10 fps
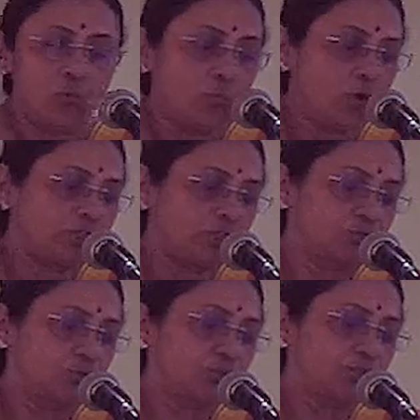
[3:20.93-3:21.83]
water
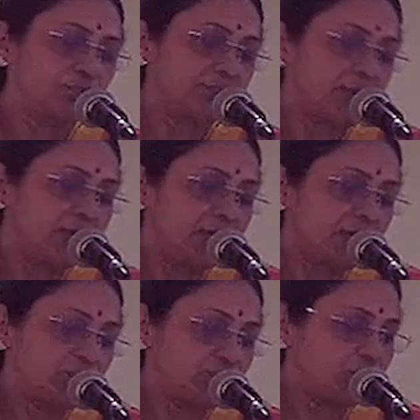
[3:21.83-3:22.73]
sources,
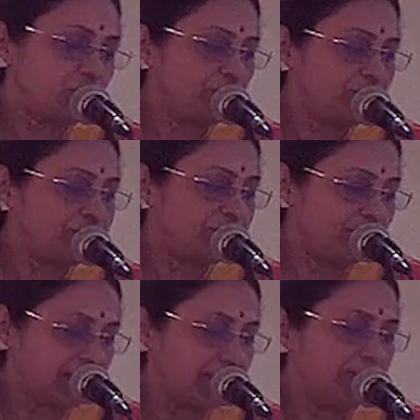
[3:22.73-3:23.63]
construction of
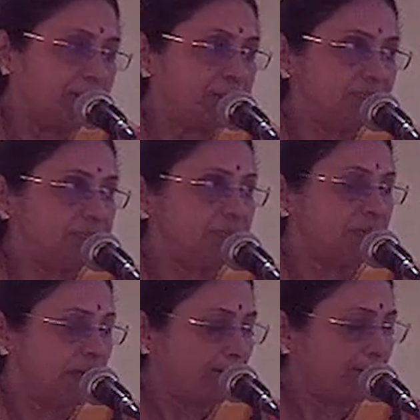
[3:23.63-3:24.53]
civic amenities,